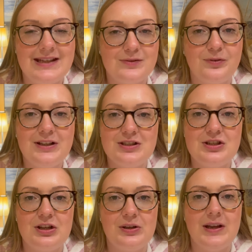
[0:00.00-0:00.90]
It's free to
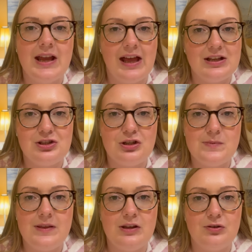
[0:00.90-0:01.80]
do and it shows
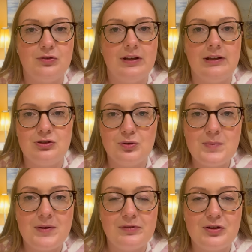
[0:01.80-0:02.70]
me that you're
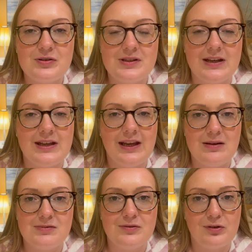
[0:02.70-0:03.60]
enjoying my vlogs and it
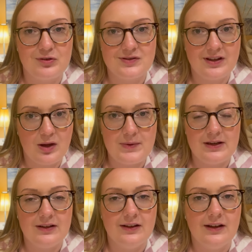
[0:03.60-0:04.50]
keeps the vlogs
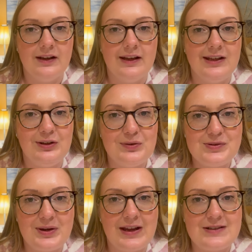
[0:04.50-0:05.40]
coming. You can
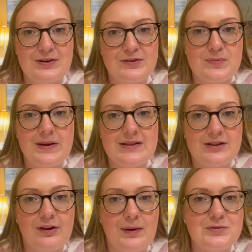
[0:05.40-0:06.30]
also head over to my
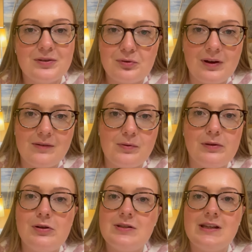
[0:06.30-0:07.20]
Instagram, Travel Life
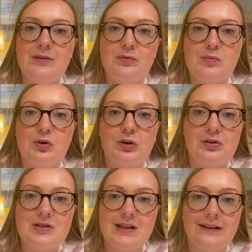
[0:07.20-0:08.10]
with Lucy, for more
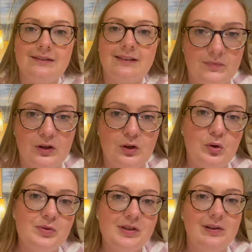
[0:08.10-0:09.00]
content.
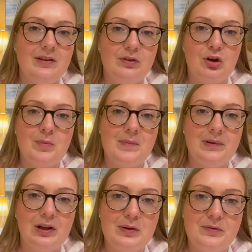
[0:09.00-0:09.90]
Also leave a comment
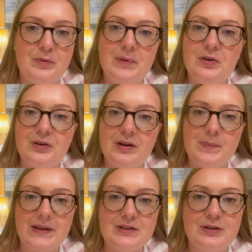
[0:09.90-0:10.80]
below if you've been on an
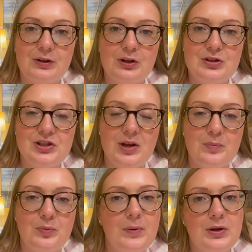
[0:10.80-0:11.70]
Ambassador cruise
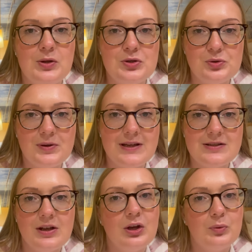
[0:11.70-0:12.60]
ship, what you enjoyed,
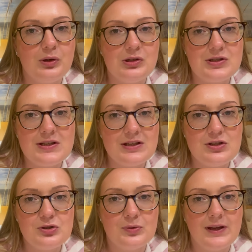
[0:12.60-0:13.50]
what you didn't
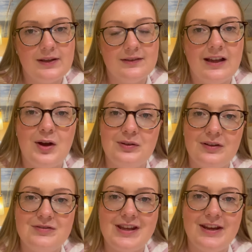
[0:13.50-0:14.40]
enjoy. I would
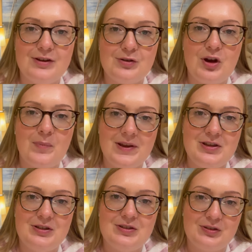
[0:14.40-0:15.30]
love to hear your
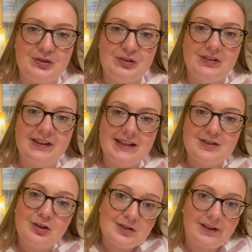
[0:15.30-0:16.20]
opinions on this
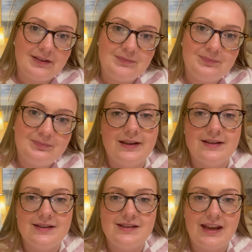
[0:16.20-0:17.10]
cruise line.
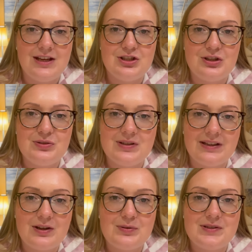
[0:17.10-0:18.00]
Stay tuned
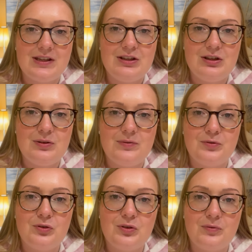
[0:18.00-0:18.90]
and I'll see you
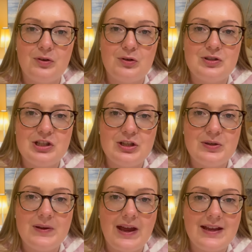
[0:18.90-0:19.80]
for vlog 2
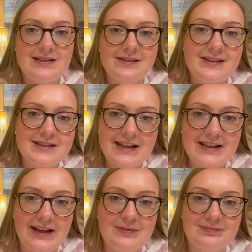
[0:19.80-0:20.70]
and the sea
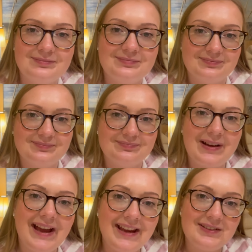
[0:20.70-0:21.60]
day.
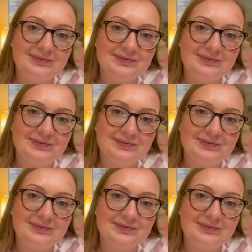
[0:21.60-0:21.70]
Bye!